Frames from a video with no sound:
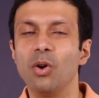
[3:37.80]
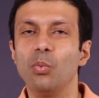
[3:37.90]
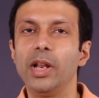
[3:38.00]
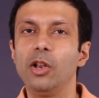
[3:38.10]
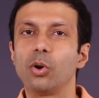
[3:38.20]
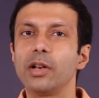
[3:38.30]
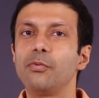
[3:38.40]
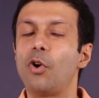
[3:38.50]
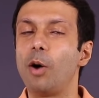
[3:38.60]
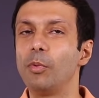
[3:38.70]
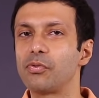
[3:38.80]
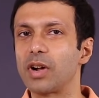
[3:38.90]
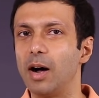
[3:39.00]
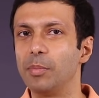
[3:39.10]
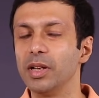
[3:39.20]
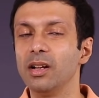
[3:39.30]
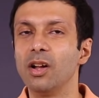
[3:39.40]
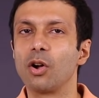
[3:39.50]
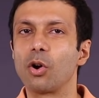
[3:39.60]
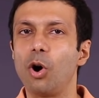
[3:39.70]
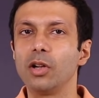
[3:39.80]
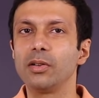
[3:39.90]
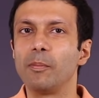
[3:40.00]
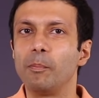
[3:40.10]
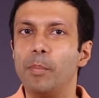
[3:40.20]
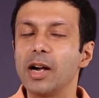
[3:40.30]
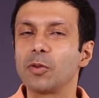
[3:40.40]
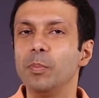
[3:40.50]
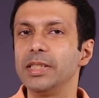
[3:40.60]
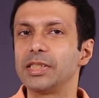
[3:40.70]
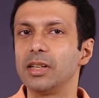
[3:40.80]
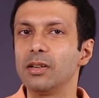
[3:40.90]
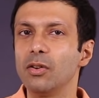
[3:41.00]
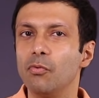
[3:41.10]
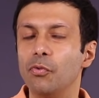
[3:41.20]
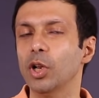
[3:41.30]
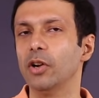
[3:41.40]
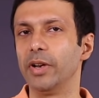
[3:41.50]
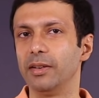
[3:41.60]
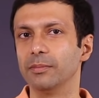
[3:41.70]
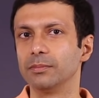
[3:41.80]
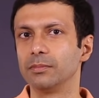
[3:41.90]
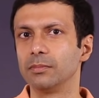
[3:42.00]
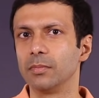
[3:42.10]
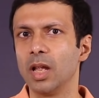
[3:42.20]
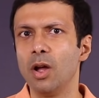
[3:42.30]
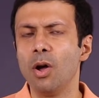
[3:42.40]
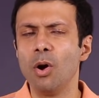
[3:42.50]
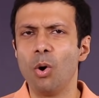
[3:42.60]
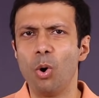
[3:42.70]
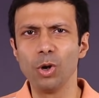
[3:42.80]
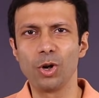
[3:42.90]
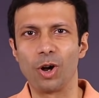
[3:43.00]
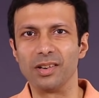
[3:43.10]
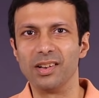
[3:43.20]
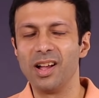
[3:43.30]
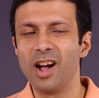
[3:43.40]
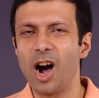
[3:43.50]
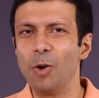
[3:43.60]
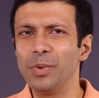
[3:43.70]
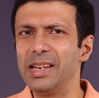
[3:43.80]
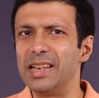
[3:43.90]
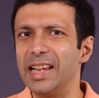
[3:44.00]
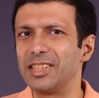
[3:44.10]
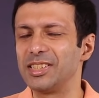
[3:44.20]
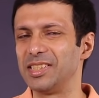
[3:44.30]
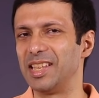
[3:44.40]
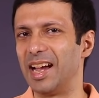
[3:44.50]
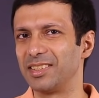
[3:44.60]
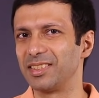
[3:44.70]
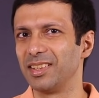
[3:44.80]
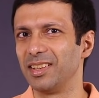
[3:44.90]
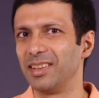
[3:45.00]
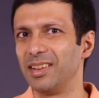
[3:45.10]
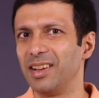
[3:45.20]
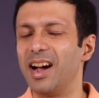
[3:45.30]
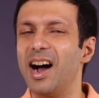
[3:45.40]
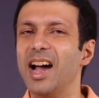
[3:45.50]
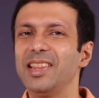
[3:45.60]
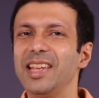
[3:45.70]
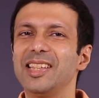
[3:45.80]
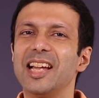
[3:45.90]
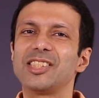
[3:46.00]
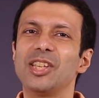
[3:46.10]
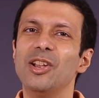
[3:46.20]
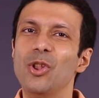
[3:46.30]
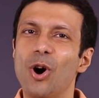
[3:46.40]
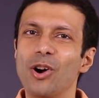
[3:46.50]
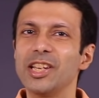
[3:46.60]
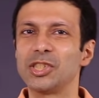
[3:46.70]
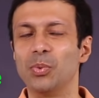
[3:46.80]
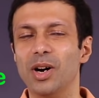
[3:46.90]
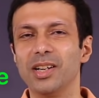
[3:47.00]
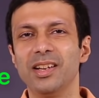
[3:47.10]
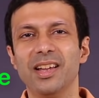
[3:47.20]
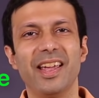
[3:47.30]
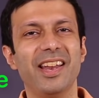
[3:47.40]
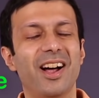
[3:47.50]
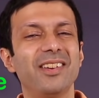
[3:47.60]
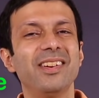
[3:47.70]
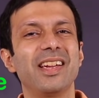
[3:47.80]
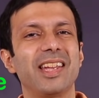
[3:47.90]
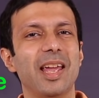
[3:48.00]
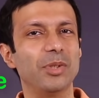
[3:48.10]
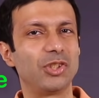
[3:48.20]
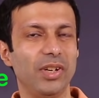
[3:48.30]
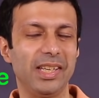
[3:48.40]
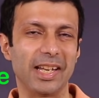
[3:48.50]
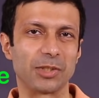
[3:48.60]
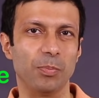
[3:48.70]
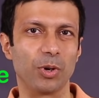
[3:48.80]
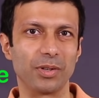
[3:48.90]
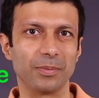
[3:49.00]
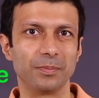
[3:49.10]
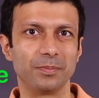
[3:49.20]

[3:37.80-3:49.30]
we'll look at a form of carbon called Buckminster fullerene. Hold on, how many letters is that? I think that's the longest word in our chemistry textbook.